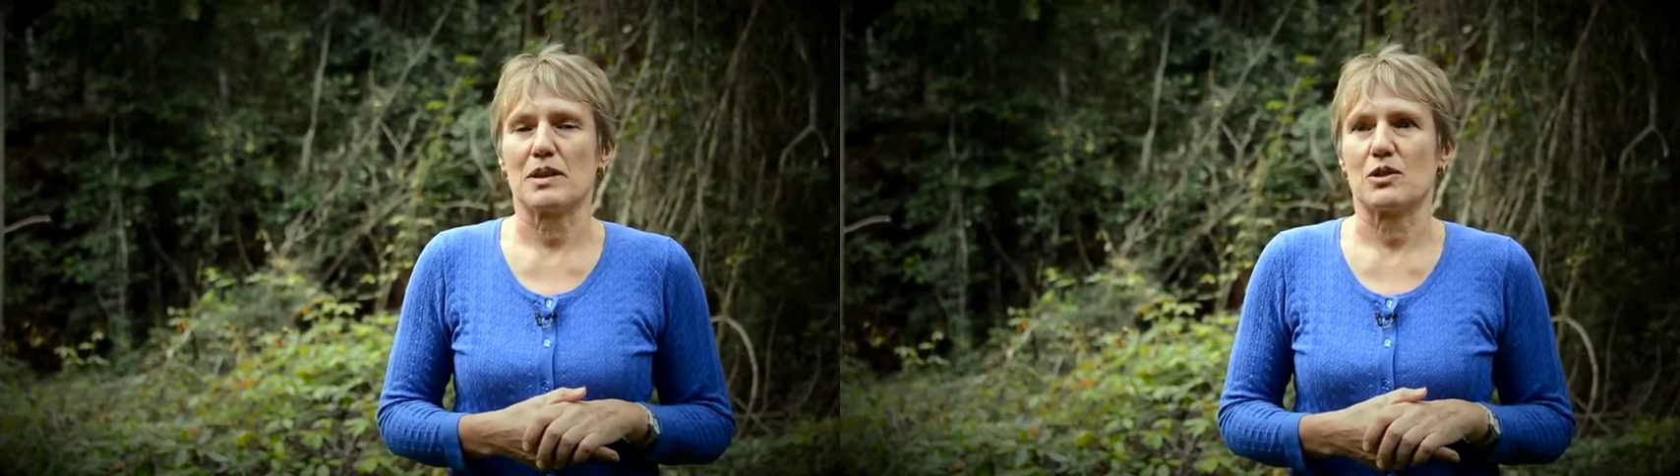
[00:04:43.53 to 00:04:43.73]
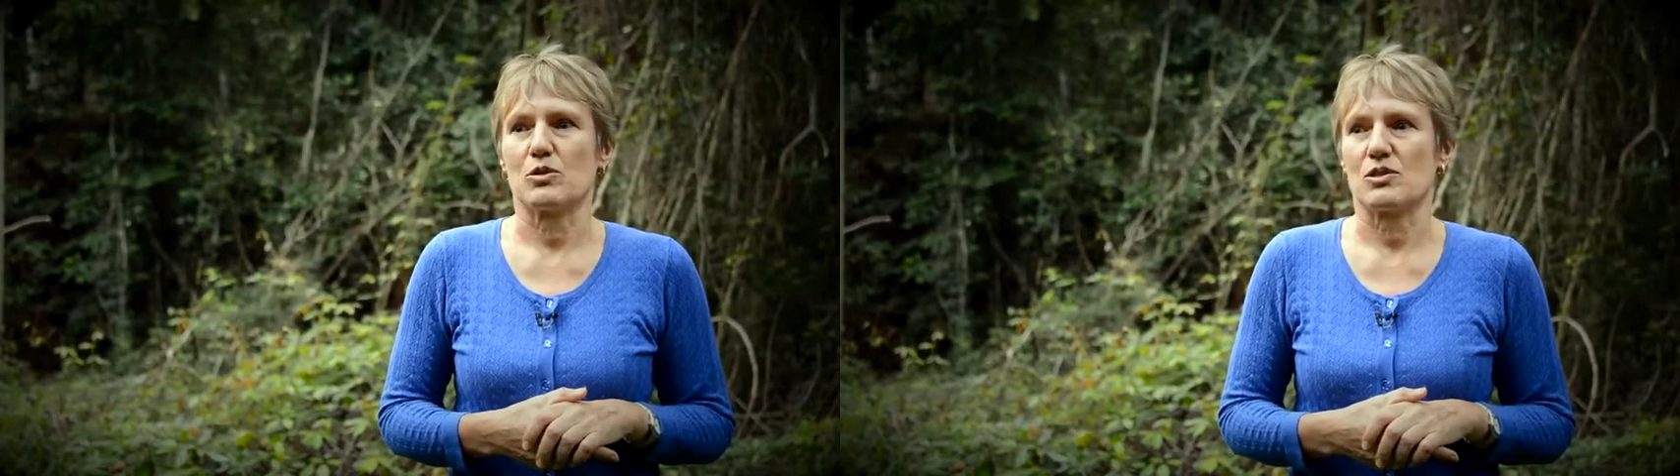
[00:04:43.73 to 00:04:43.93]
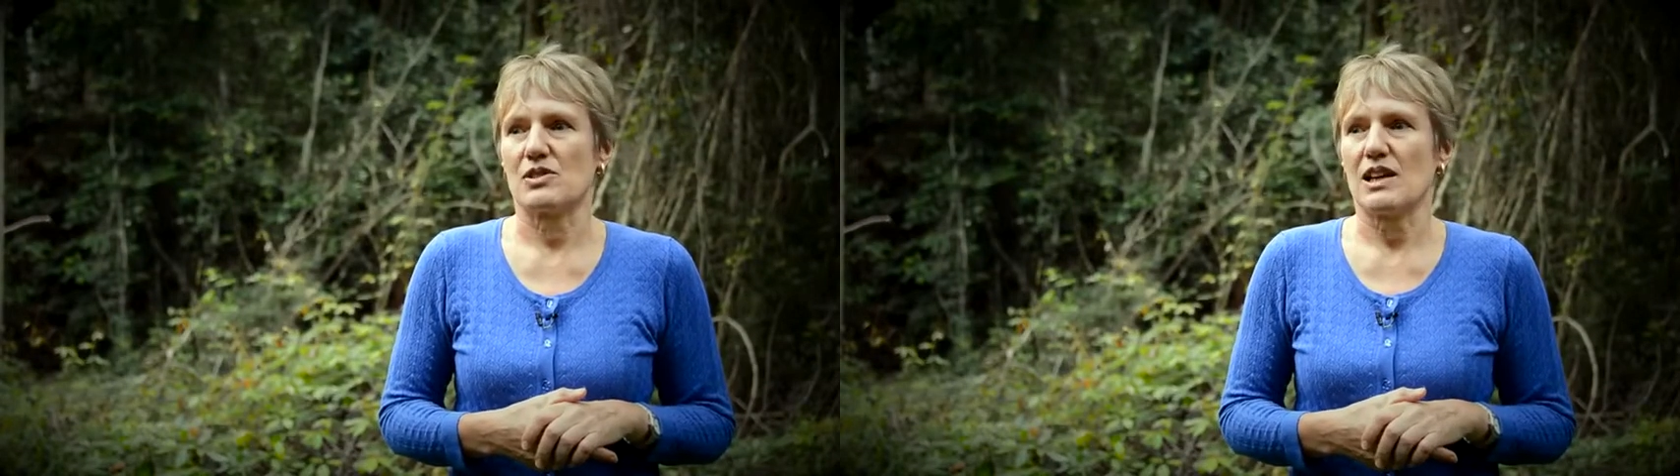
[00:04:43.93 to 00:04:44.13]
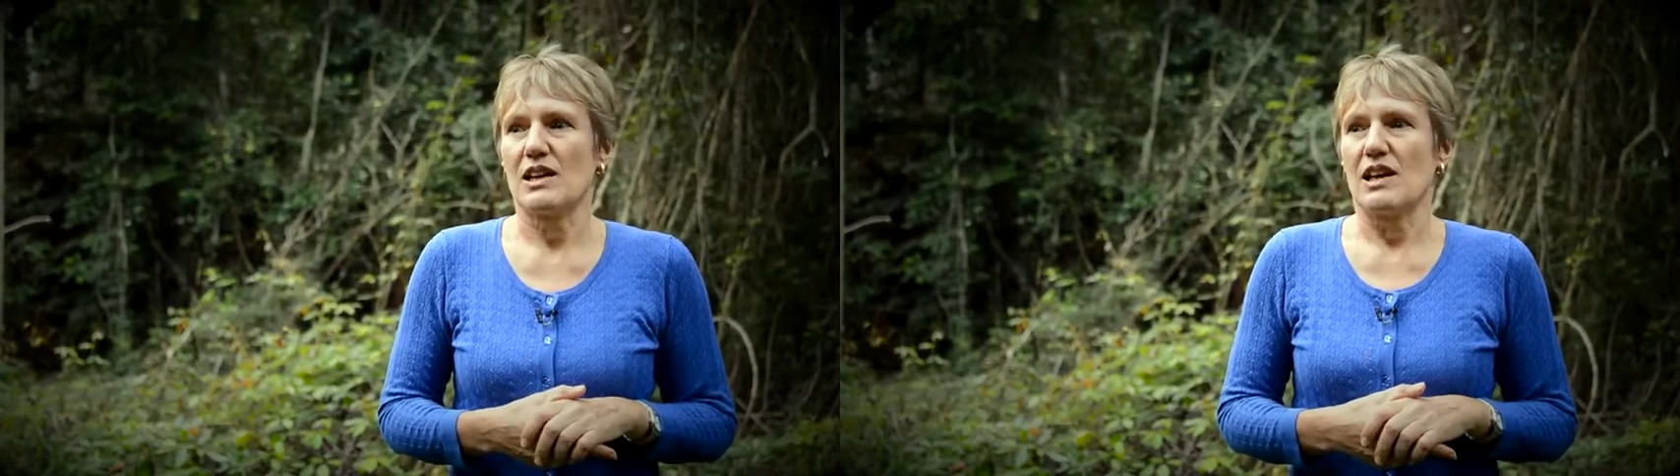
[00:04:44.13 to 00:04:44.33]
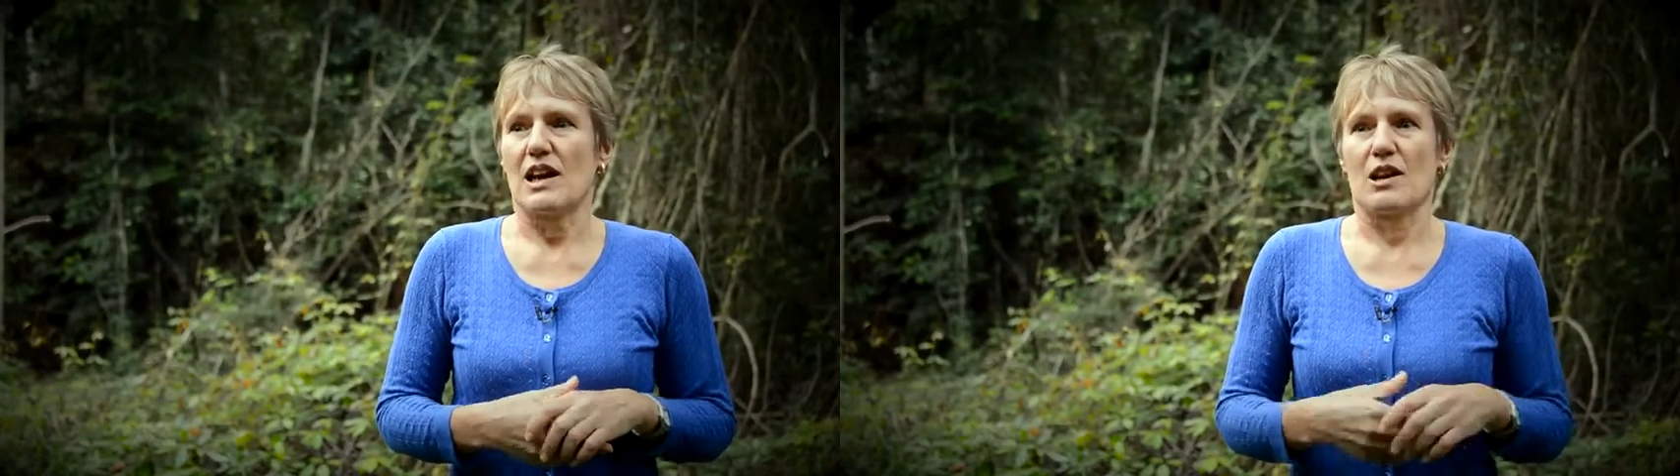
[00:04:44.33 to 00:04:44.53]
because
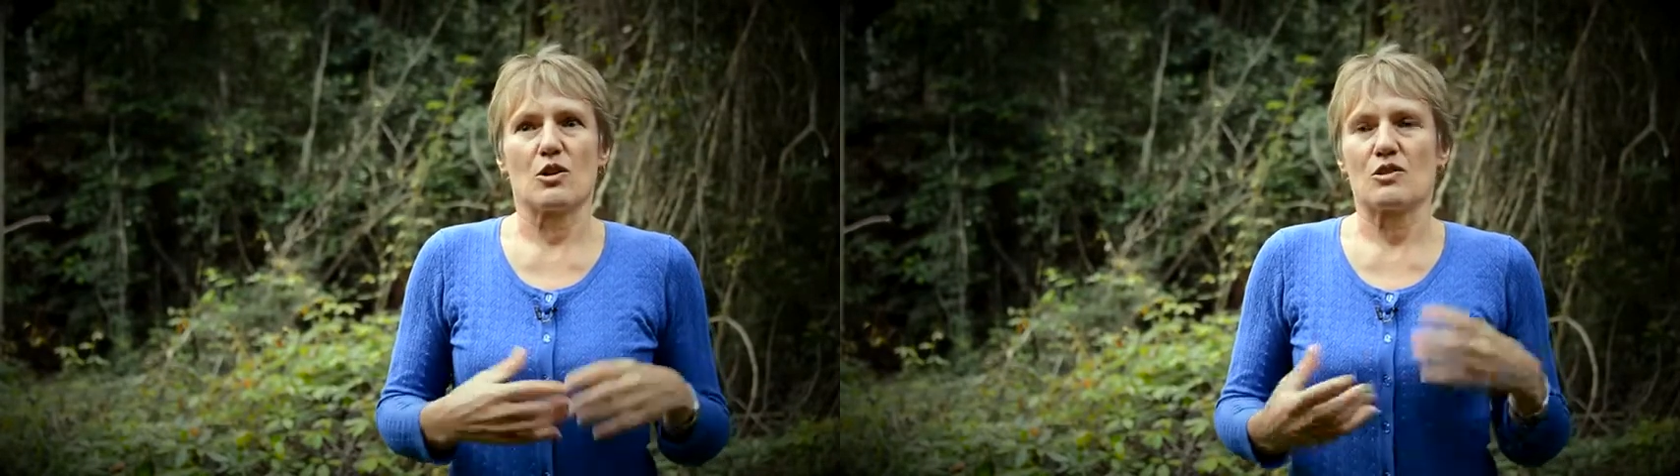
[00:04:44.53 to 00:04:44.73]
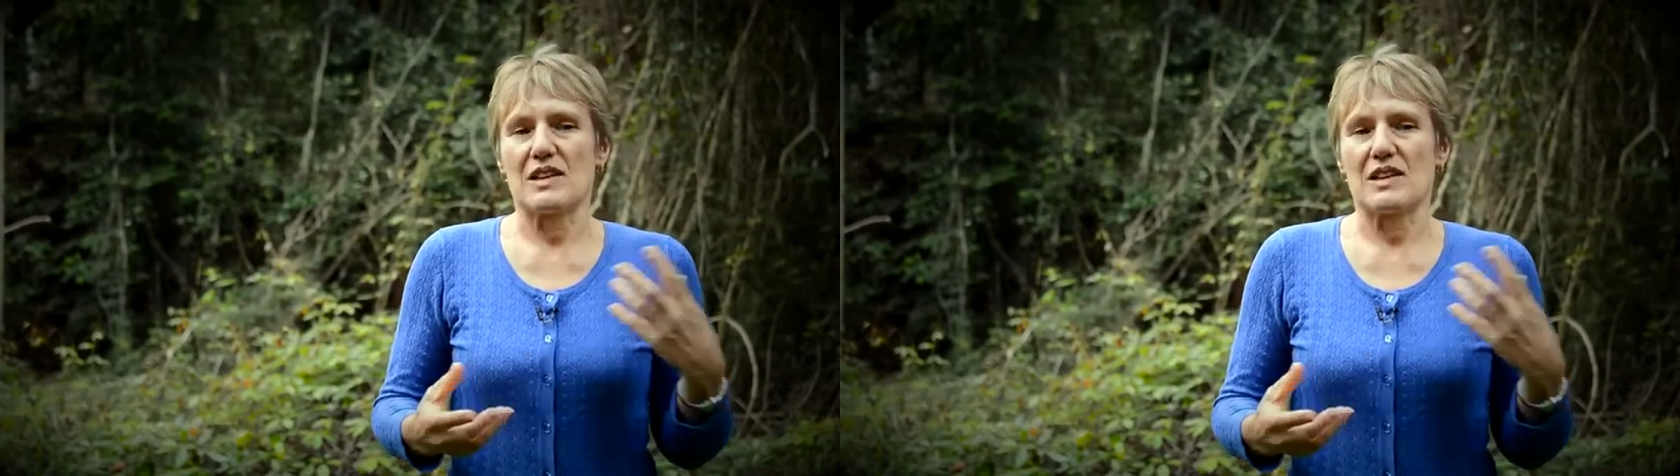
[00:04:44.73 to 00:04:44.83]
a lot of